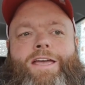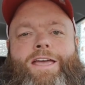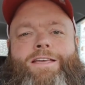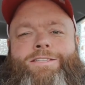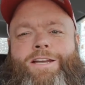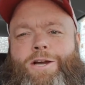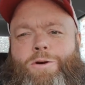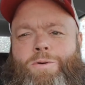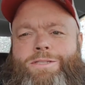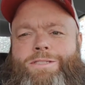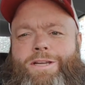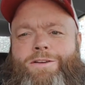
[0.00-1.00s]
Is it a
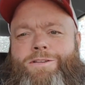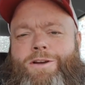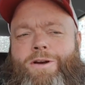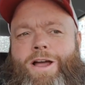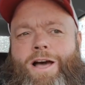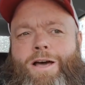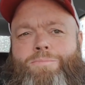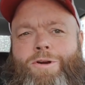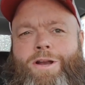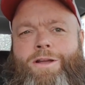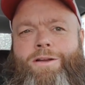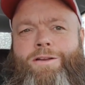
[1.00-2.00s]
coincidence? There's a great hot
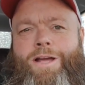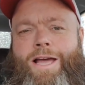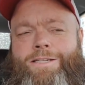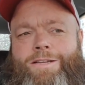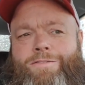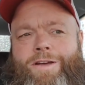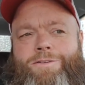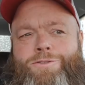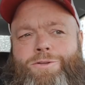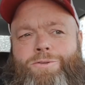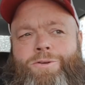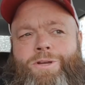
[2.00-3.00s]
product, and I actually found
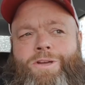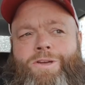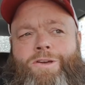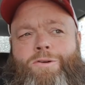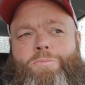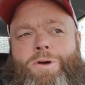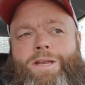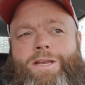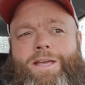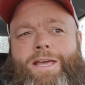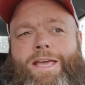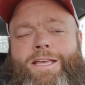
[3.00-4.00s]
two. But
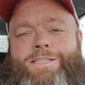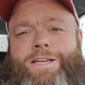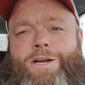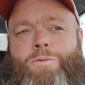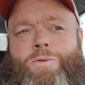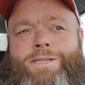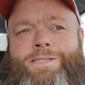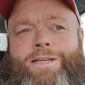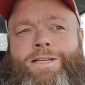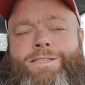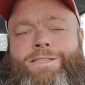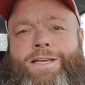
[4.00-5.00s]
is it a
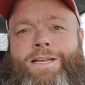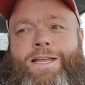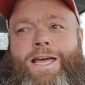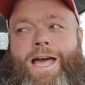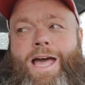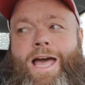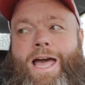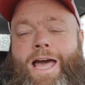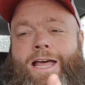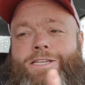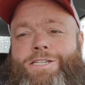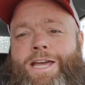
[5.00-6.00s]
coincidence that
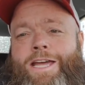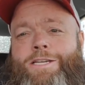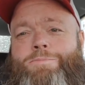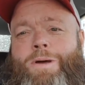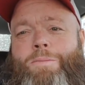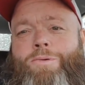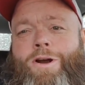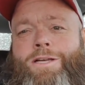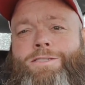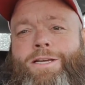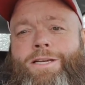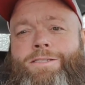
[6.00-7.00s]
I changed my
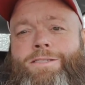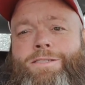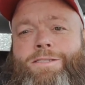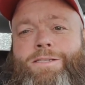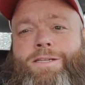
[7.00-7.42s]
process?